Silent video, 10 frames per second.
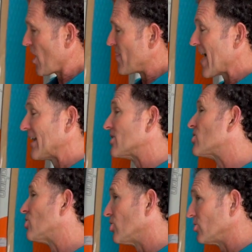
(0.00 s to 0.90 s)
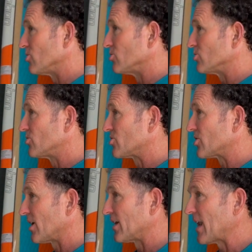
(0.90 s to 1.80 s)
That includes
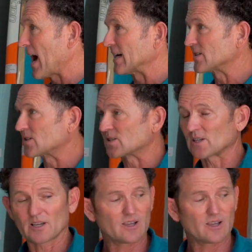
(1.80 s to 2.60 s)
a nice